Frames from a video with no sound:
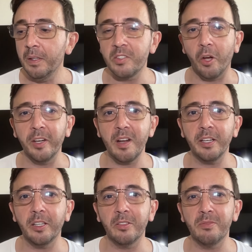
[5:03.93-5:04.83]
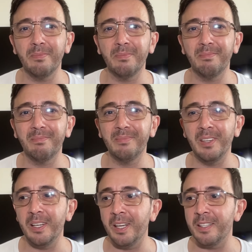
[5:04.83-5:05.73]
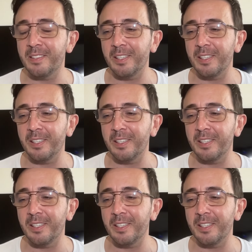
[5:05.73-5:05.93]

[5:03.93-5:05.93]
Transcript: So it's like a, it's,